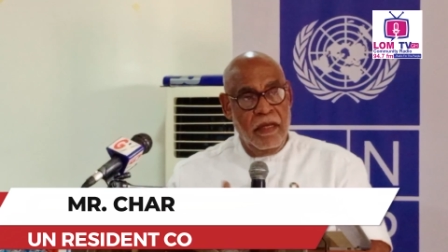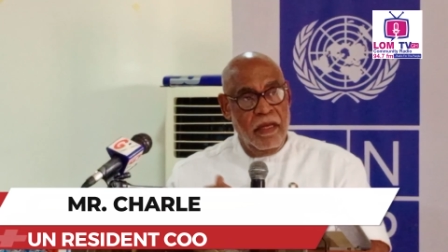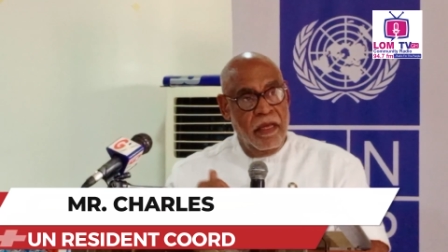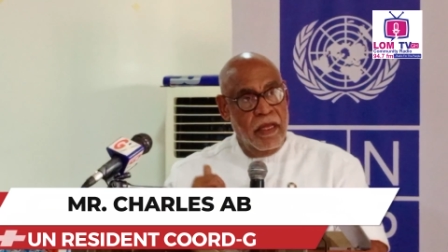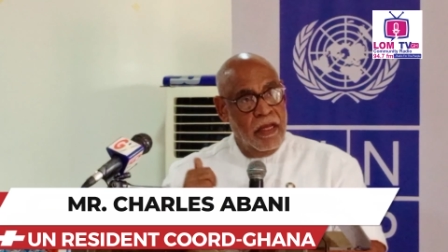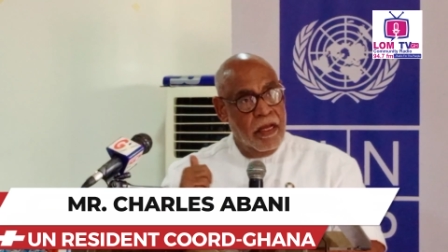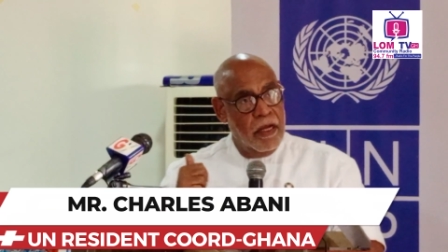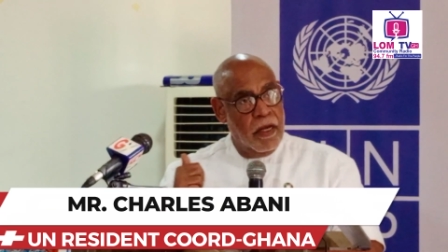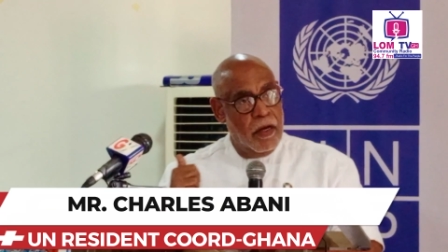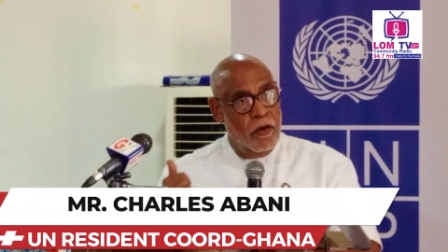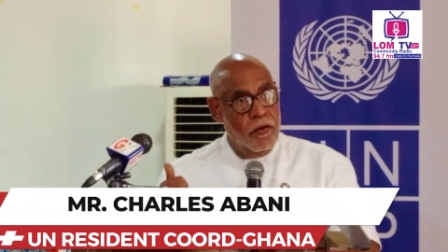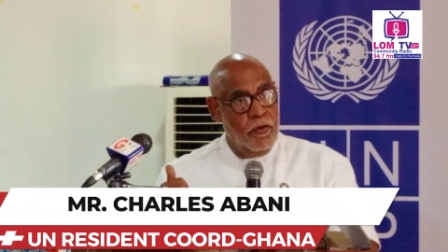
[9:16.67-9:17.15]

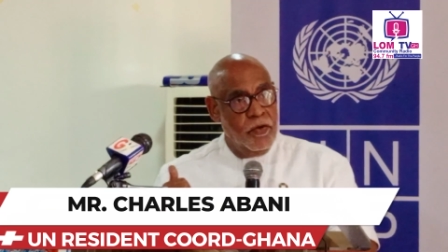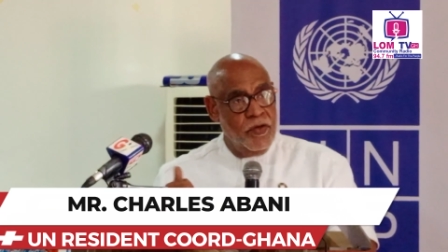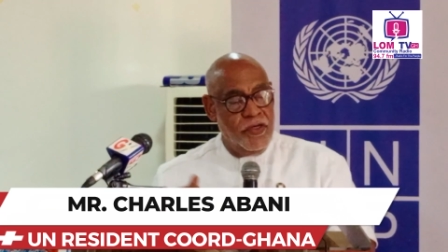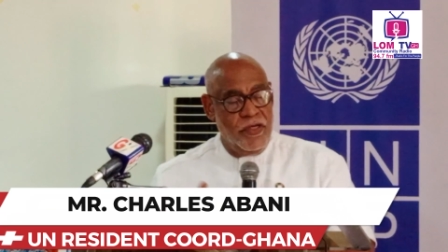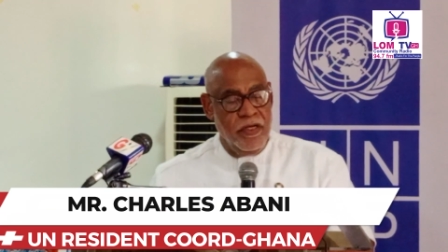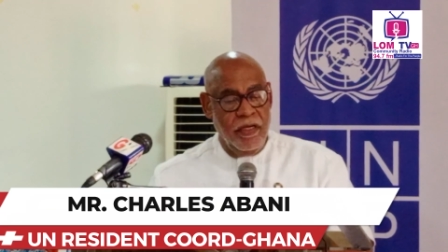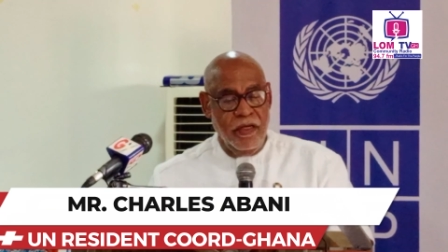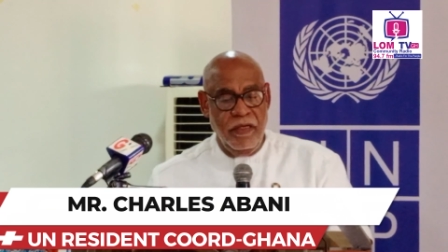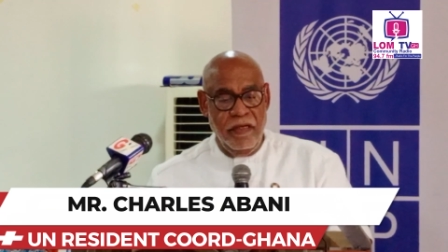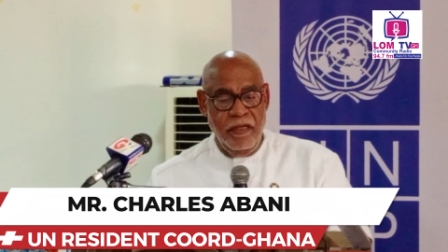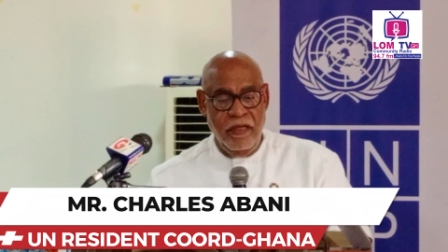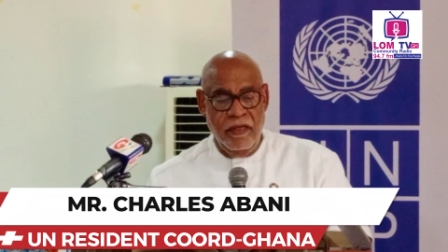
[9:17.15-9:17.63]

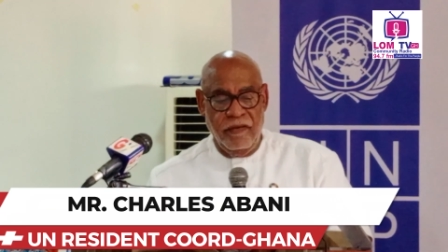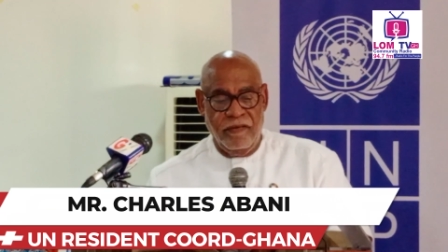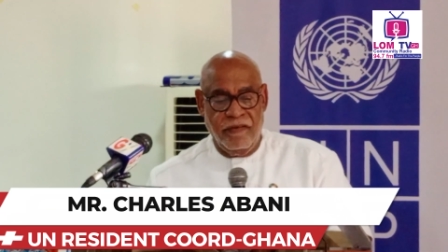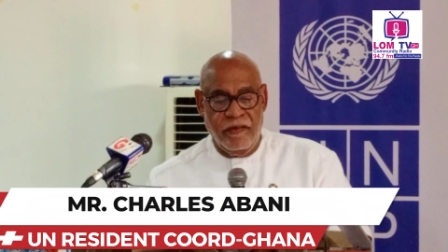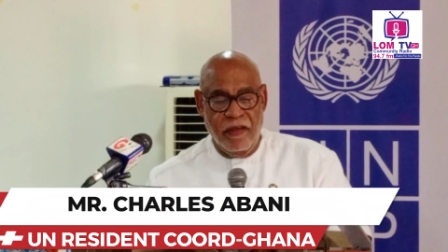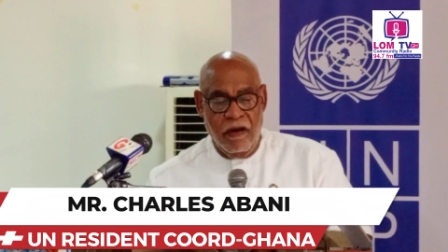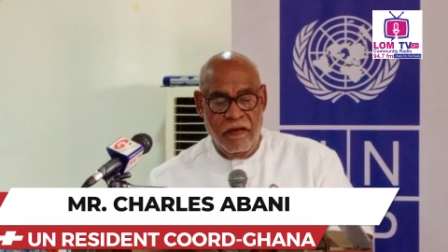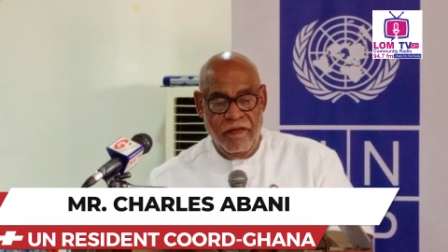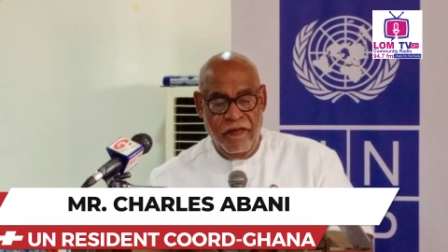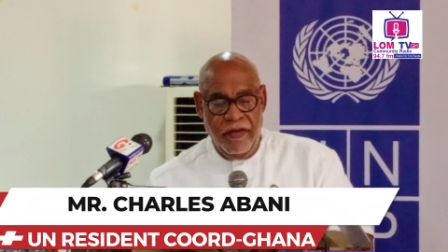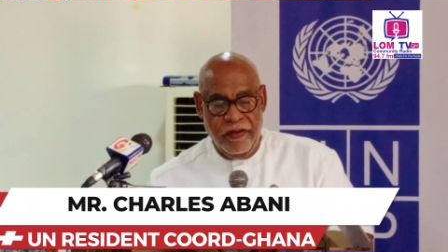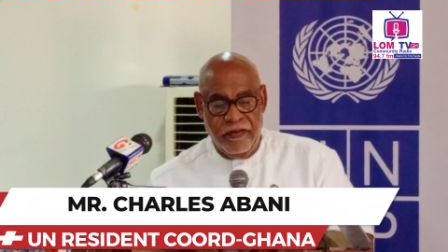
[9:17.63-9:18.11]
inclusion
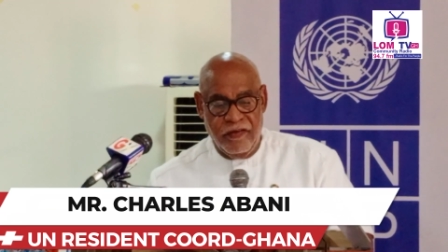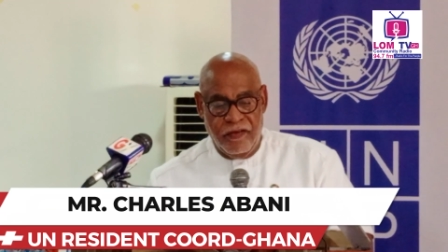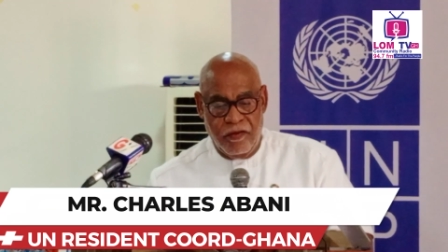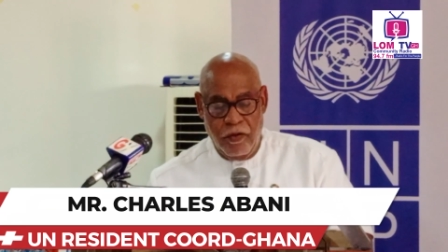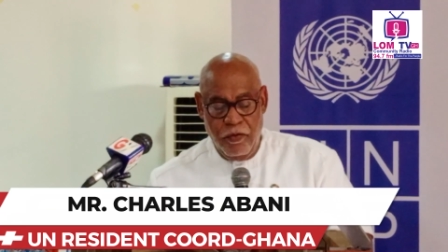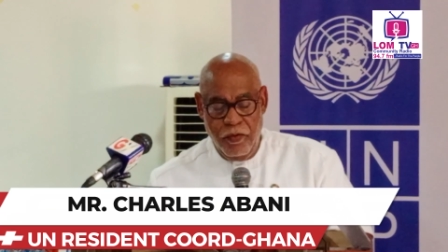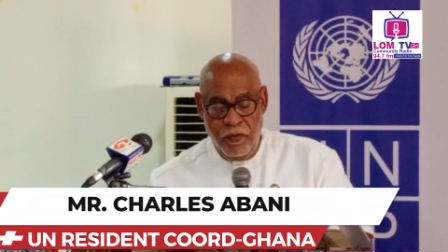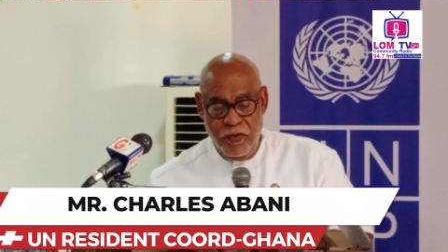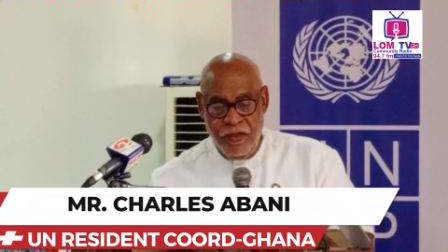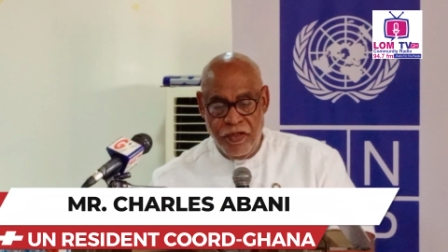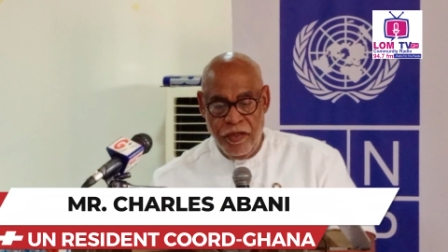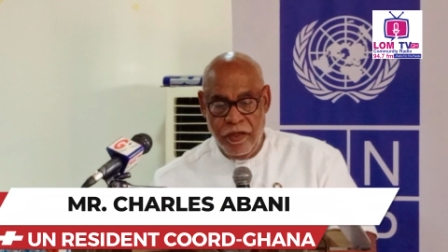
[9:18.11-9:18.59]
instead of
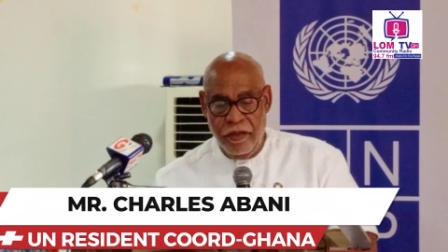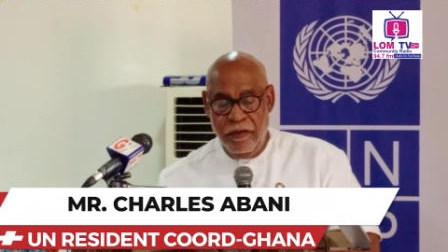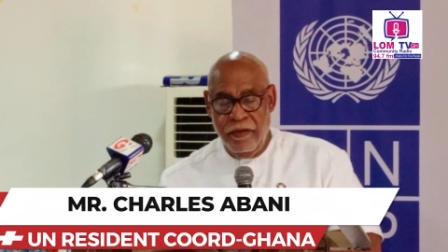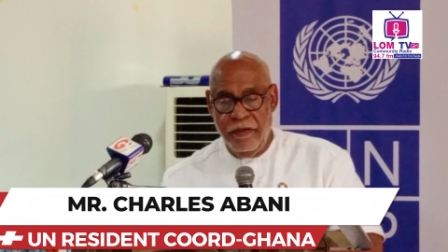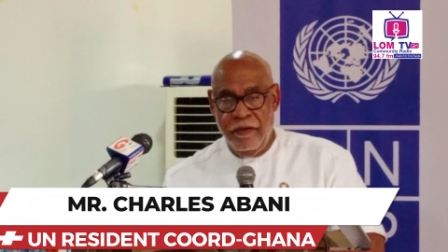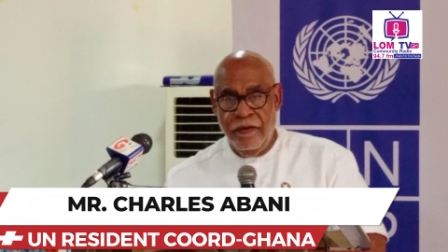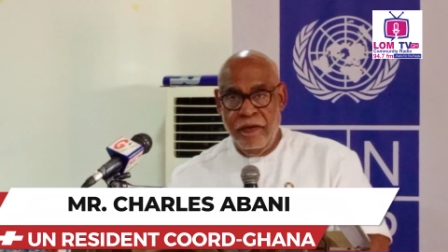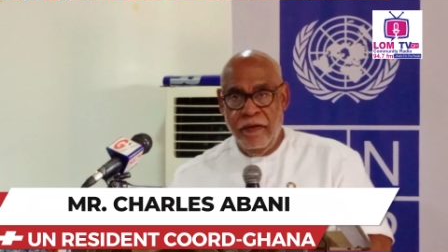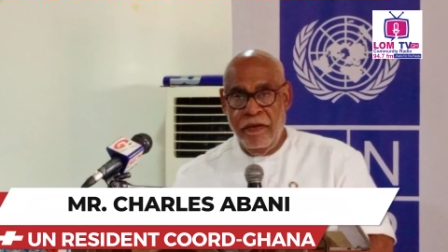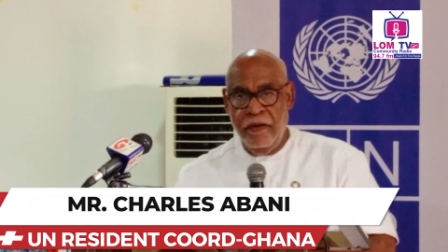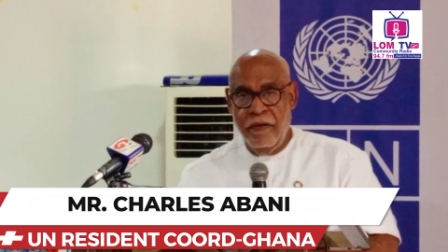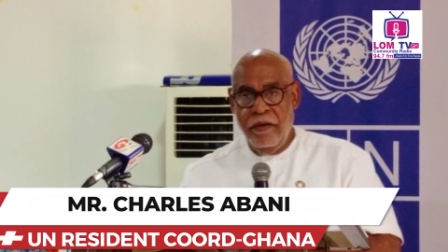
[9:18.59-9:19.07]
exclusion,